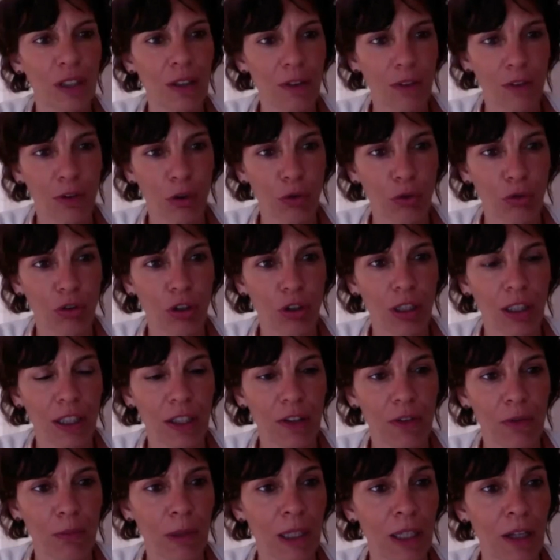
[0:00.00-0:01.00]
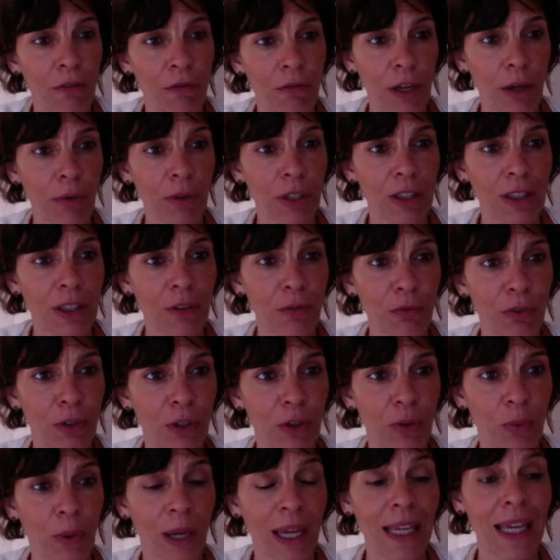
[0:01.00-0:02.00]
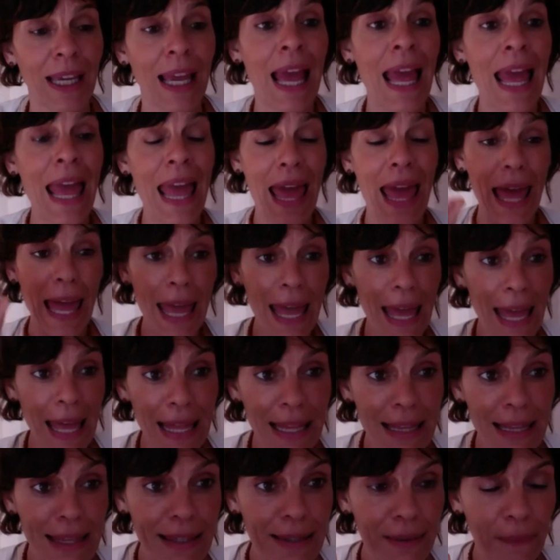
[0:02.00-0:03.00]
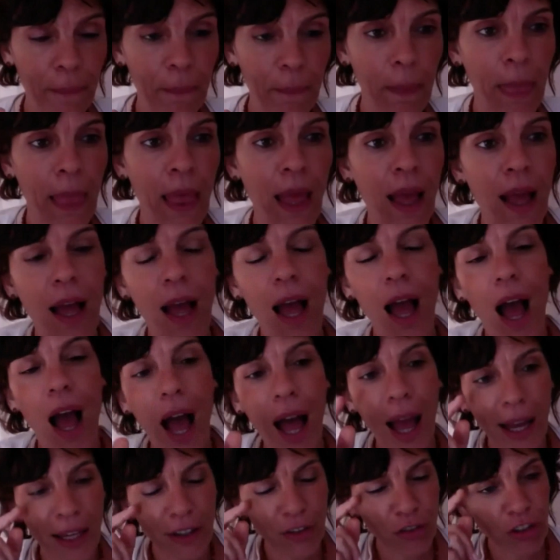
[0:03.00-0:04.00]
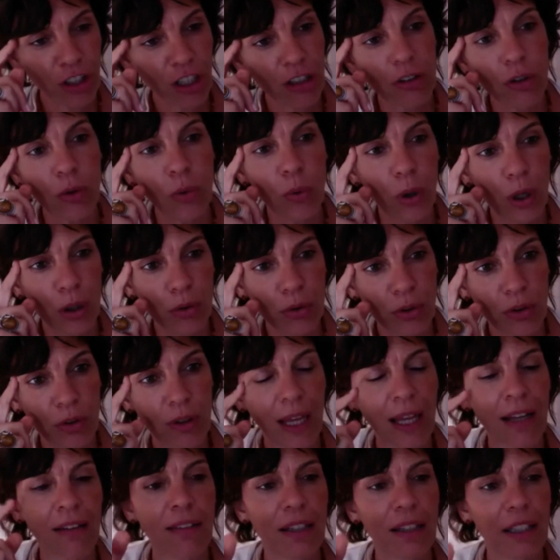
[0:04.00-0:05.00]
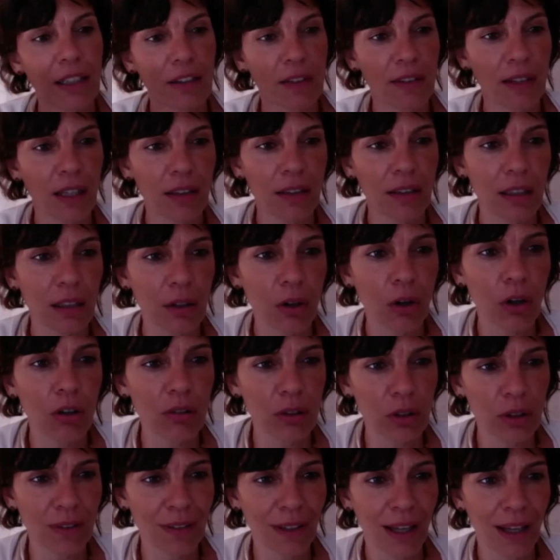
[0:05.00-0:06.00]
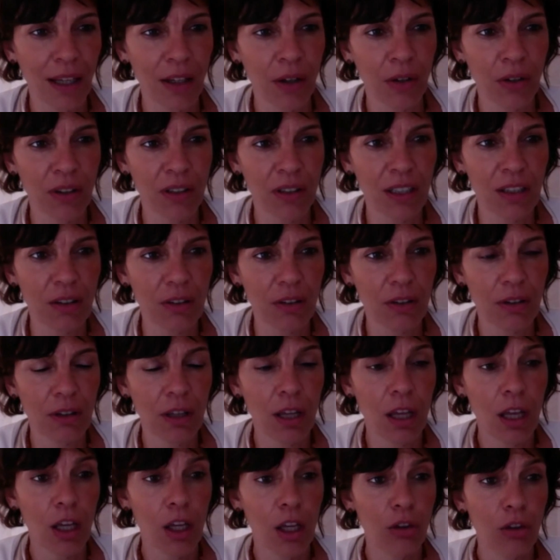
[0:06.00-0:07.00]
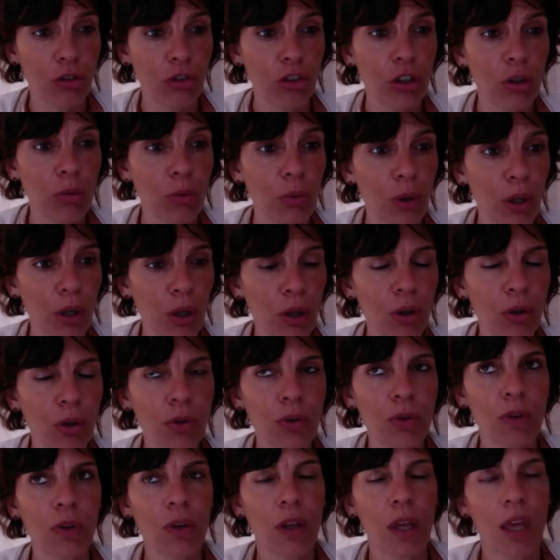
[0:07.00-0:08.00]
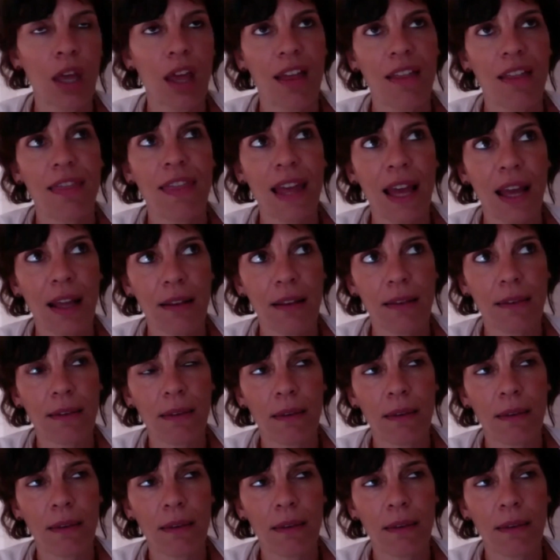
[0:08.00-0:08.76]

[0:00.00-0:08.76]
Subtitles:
socialism in a very different way. And I shall quote Alexandra Kollontai on this. She wrote that